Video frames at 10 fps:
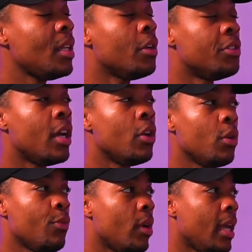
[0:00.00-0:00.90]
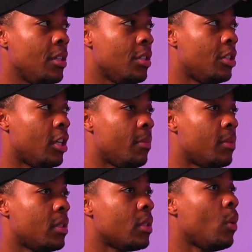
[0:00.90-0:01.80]
because there are a lot of
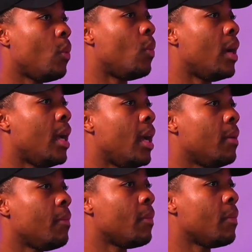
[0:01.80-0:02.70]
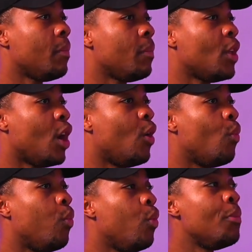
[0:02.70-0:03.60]
relationships where a
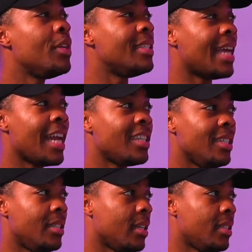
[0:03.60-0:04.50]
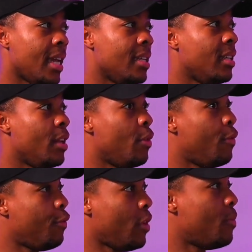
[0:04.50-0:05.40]
woman is actually dictating the
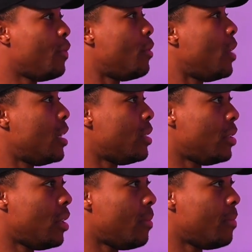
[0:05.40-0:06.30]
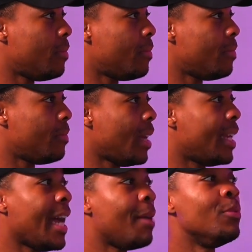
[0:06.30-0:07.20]
frame of the relationship,
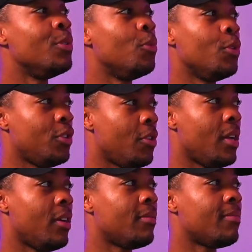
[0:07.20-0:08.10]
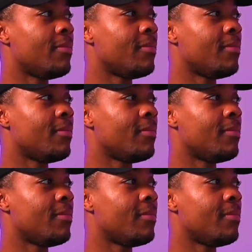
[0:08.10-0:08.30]
and that happens more so now.